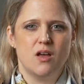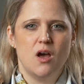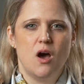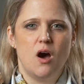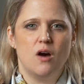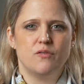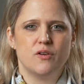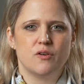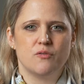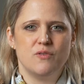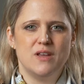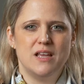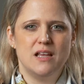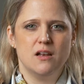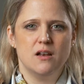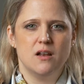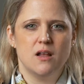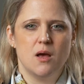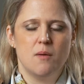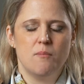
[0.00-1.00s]
of a
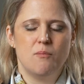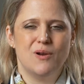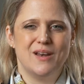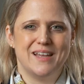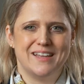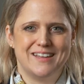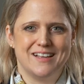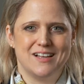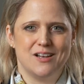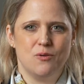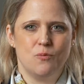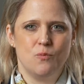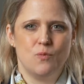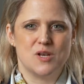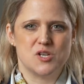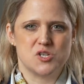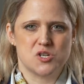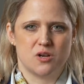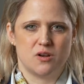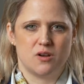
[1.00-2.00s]
real political
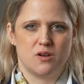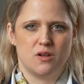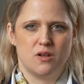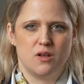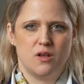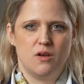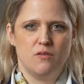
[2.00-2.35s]
vision